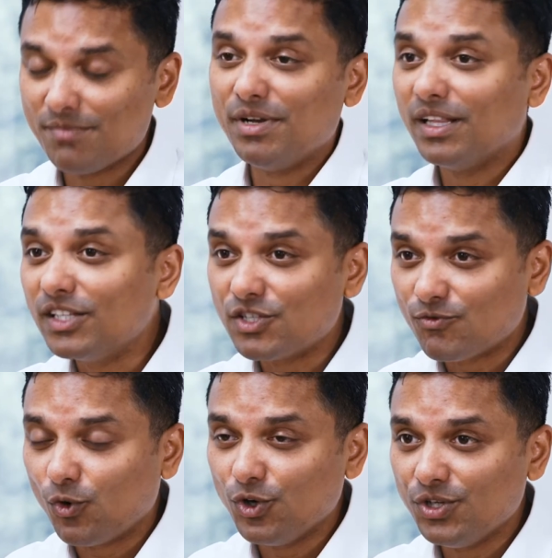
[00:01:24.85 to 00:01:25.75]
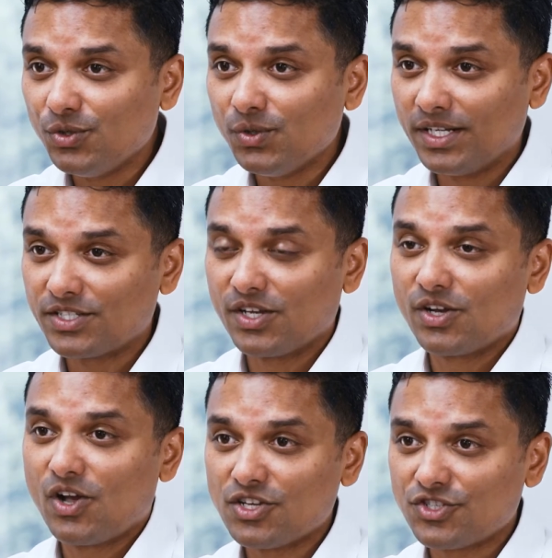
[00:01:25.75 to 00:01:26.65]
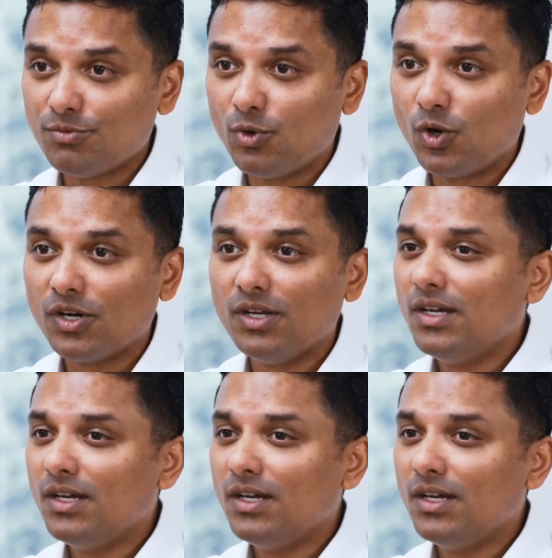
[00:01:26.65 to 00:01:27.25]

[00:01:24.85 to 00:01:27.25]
build this for you and it's going to cost you more.